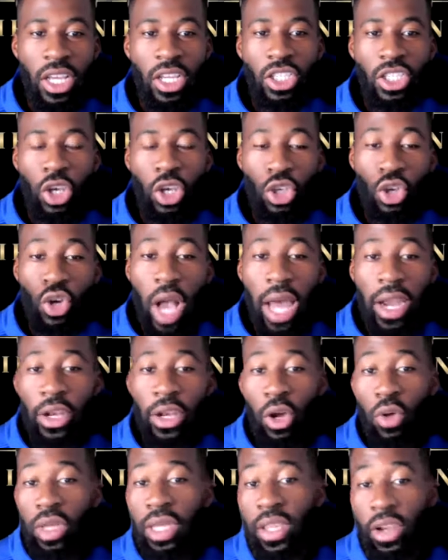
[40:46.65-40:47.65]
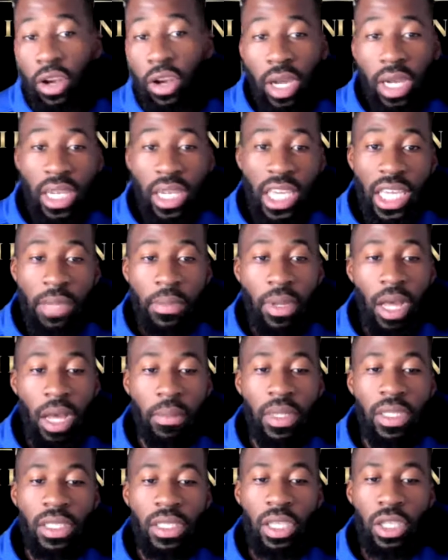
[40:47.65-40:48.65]
So you got to know that they're going to keep
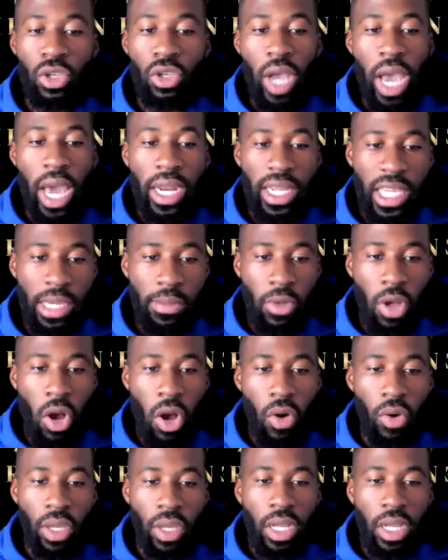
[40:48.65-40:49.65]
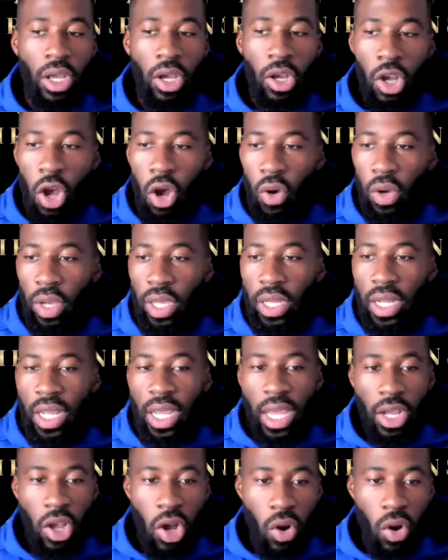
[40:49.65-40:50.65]
coming. So you got to keep going,
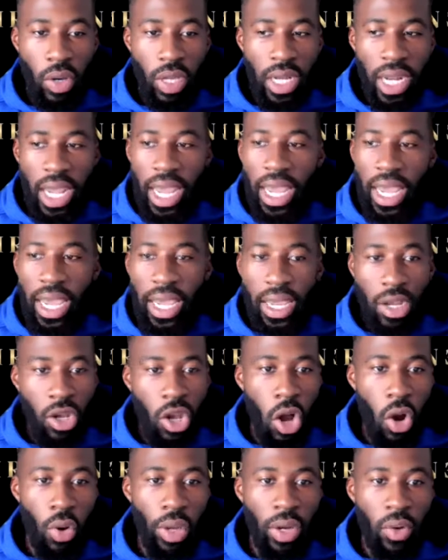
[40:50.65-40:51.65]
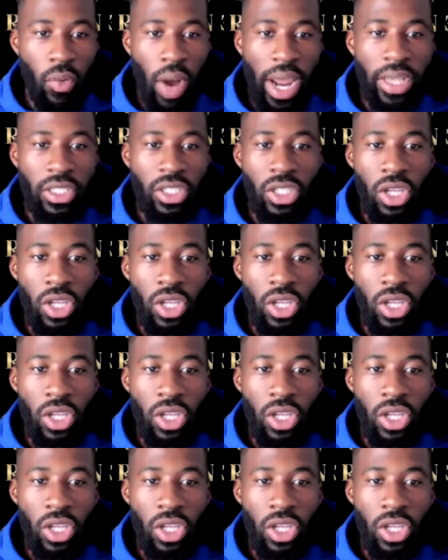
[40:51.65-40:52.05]
and going, right?